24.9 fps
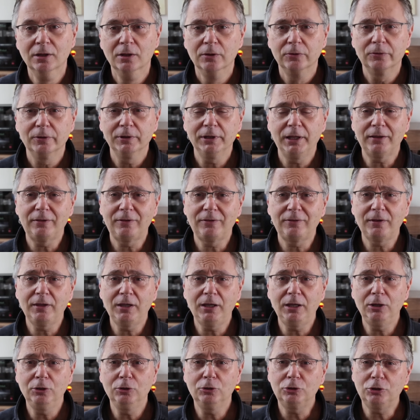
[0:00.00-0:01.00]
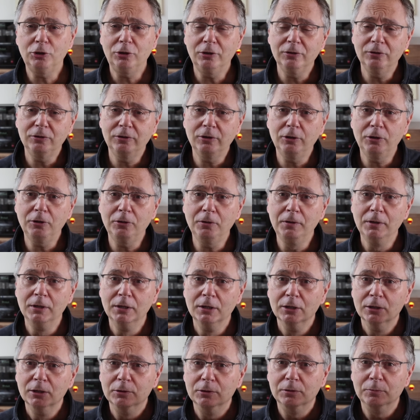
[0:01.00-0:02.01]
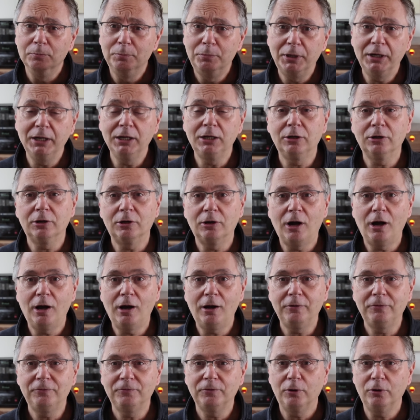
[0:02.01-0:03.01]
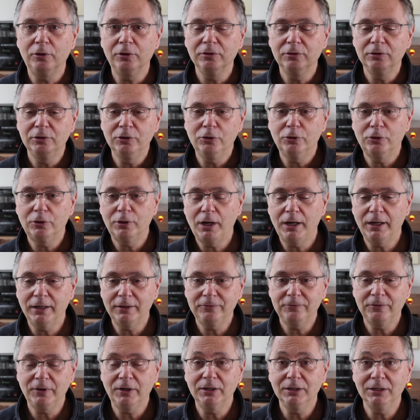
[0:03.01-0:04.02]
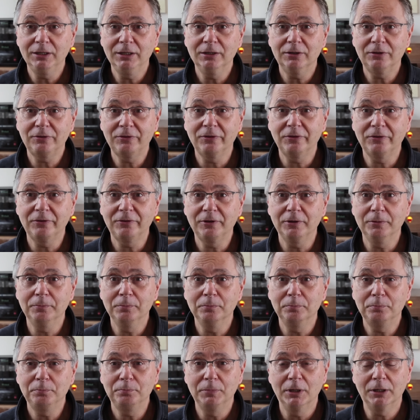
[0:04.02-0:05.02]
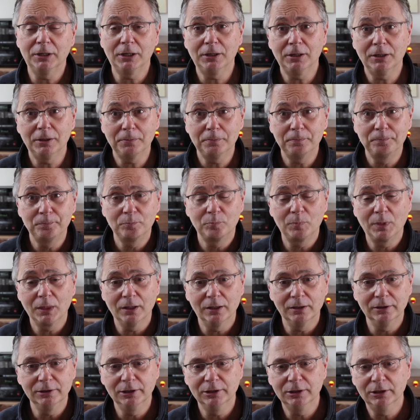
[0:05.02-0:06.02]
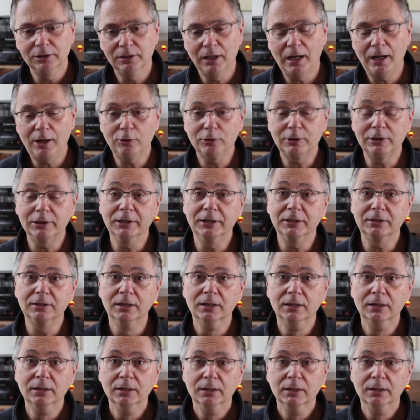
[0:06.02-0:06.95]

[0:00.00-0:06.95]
So let's say you turn the breaker off on your hi-fi gear system, a little outlet,